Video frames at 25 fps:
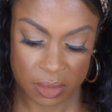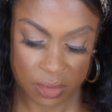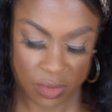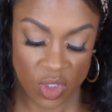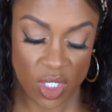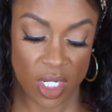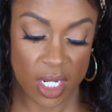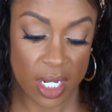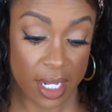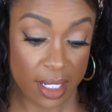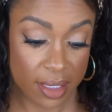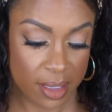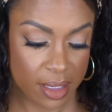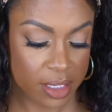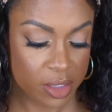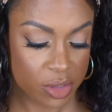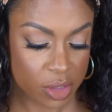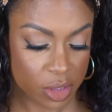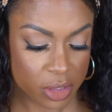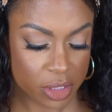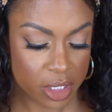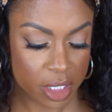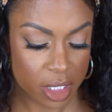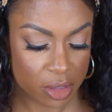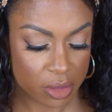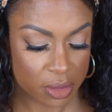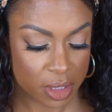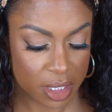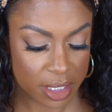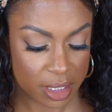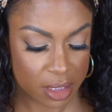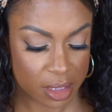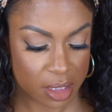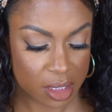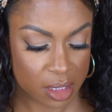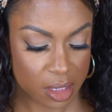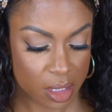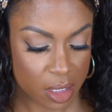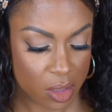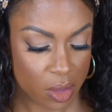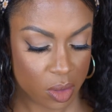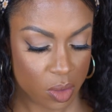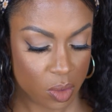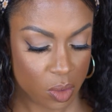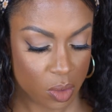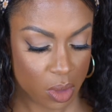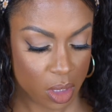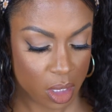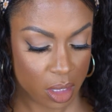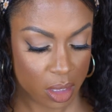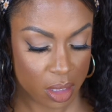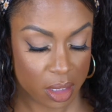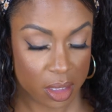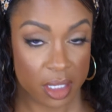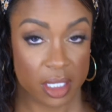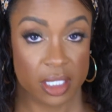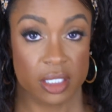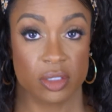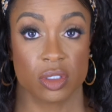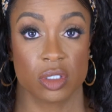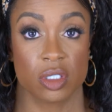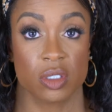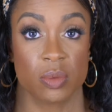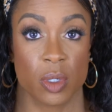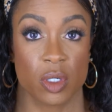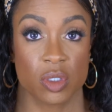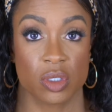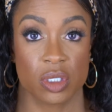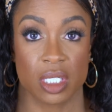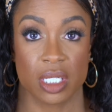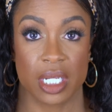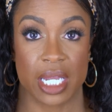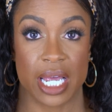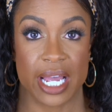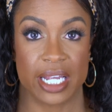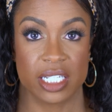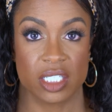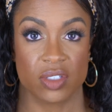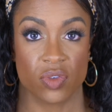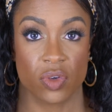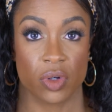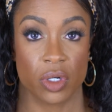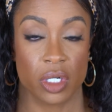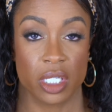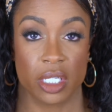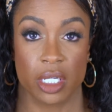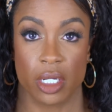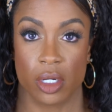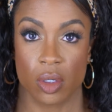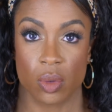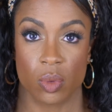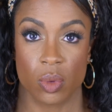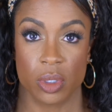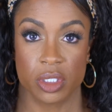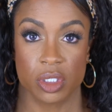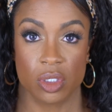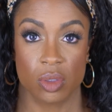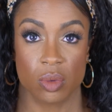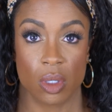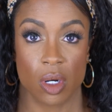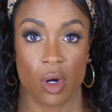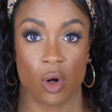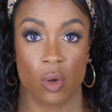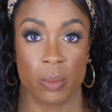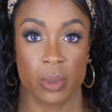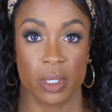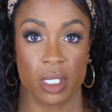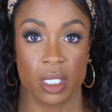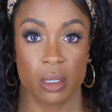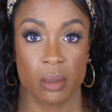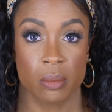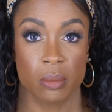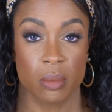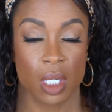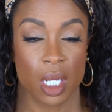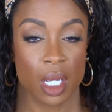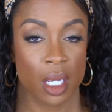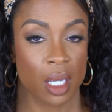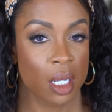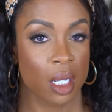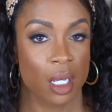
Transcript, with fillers: Yeah, these are yearly. So these are supposed to last for a year once you open them.